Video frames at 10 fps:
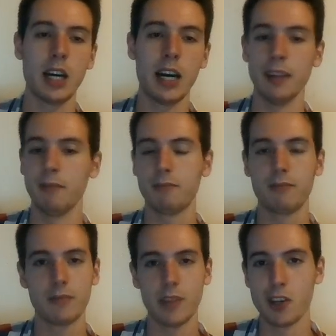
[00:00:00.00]
And
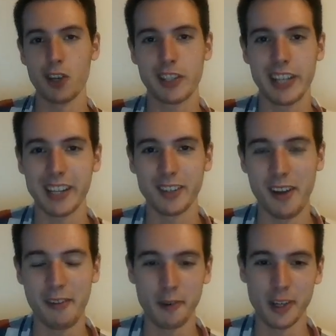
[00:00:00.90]
then just take on
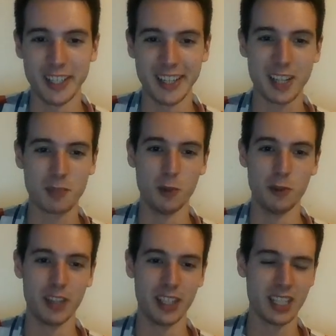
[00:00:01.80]
f3 in the next
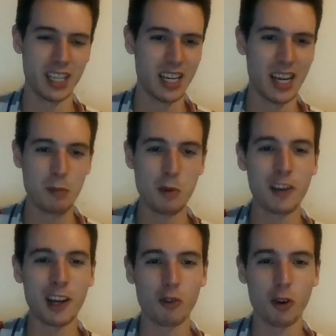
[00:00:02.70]
move. And a move
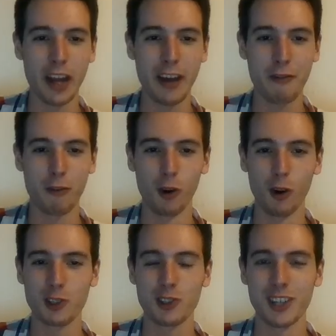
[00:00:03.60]
like rook f4
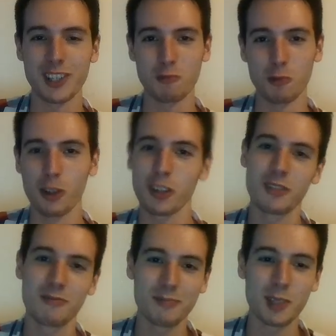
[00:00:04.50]
also doesn't work
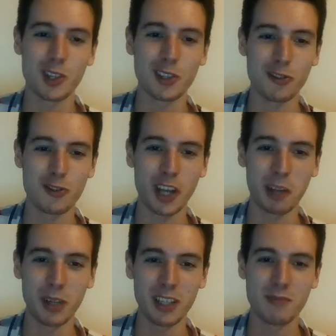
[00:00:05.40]
because of
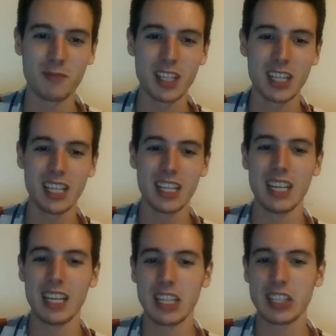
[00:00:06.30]
checkmate.
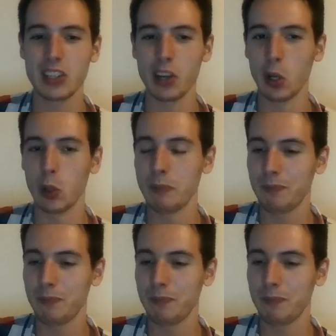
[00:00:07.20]
So